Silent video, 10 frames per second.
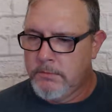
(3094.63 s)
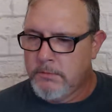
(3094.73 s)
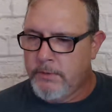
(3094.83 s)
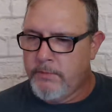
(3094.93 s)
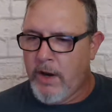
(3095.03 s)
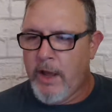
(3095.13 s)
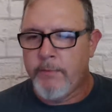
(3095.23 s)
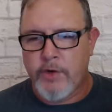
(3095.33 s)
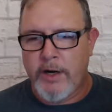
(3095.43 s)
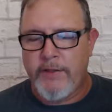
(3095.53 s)
I'm
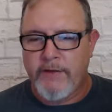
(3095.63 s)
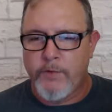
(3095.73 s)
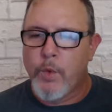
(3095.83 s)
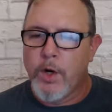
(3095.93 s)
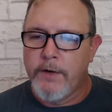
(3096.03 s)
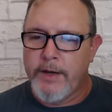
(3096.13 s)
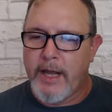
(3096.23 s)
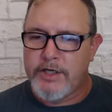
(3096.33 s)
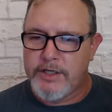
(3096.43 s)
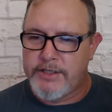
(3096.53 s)
trying to think of a word that
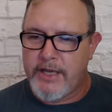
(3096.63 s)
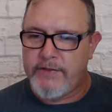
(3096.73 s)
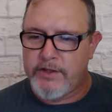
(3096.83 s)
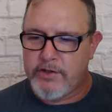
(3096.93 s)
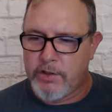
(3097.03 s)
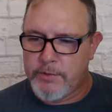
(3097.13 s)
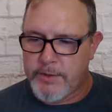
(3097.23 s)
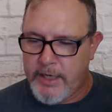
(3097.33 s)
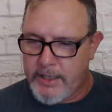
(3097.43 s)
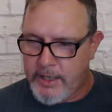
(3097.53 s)
I just said that starts with
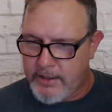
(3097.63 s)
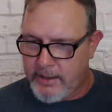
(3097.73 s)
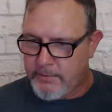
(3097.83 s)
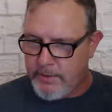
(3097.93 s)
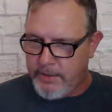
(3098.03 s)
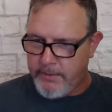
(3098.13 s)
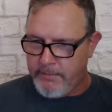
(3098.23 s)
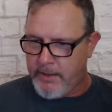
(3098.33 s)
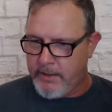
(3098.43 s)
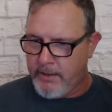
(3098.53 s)
an 8 and ends with M.
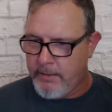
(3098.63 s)
I'm like,